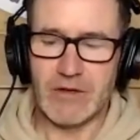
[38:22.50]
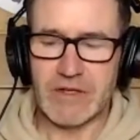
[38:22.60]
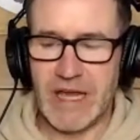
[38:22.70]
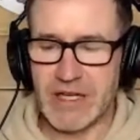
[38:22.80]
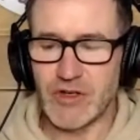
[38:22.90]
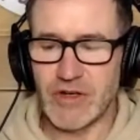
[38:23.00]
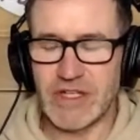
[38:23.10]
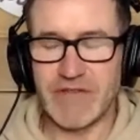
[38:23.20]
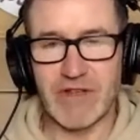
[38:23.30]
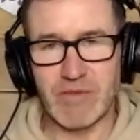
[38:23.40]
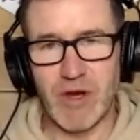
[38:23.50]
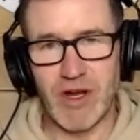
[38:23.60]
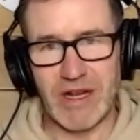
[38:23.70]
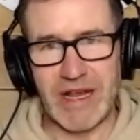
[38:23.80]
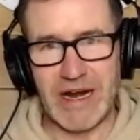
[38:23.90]
10 trees for a
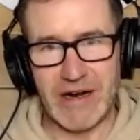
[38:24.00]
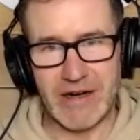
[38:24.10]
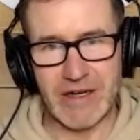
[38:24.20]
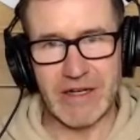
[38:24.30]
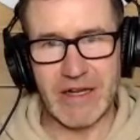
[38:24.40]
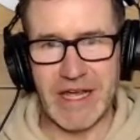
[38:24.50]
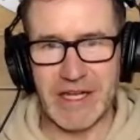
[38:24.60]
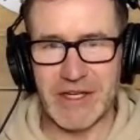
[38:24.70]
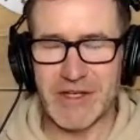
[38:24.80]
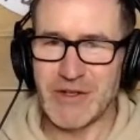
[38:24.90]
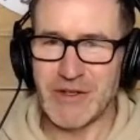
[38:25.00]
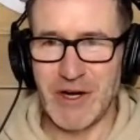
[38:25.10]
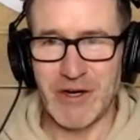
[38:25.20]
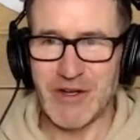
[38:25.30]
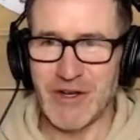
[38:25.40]
small garden, and
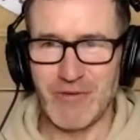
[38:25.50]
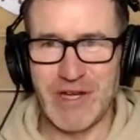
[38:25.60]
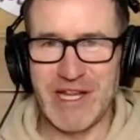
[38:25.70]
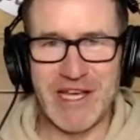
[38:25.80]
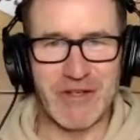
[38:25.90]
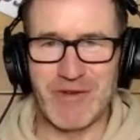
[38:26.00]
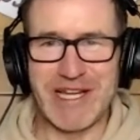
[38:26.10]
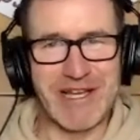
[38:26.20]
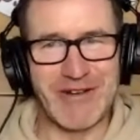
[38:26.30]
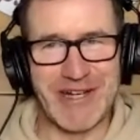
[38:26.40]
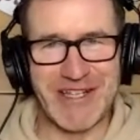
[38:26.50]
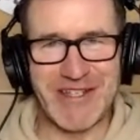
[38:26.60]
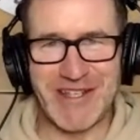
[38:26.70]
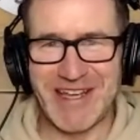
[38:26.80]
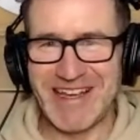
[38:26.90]
it's a really good
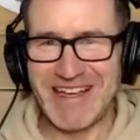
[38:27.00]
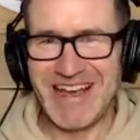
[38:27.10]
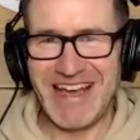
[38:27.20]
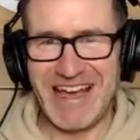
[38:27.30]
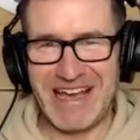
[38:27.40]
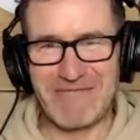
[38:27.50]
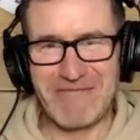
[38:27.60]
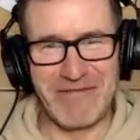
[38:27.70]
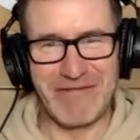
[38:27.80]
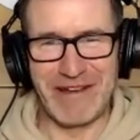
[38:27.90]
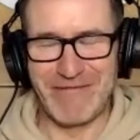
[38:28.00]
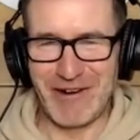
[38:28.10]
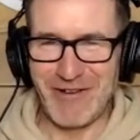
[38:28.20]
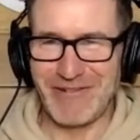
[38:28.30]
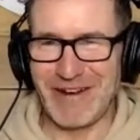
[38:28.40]
list. If I ever
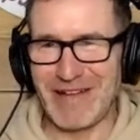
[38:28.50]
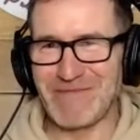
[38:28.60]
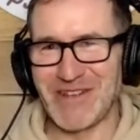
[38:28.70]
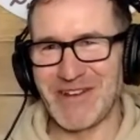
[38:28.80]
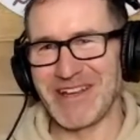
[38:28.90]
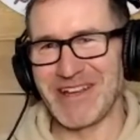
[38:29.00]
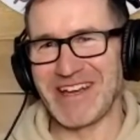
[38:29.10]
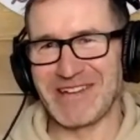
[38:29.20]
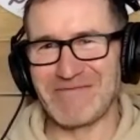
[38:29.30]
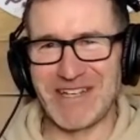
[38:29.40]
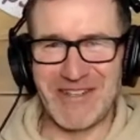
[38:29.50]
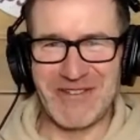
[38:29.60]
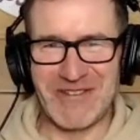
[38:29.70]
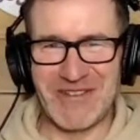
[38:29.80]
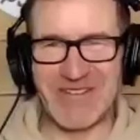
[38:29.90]
cover an episode on that, I might
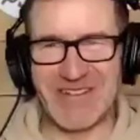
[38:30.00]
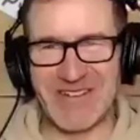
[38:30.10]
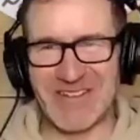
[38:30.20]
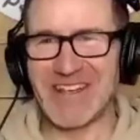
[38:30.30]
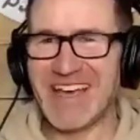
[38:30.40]
use some of those.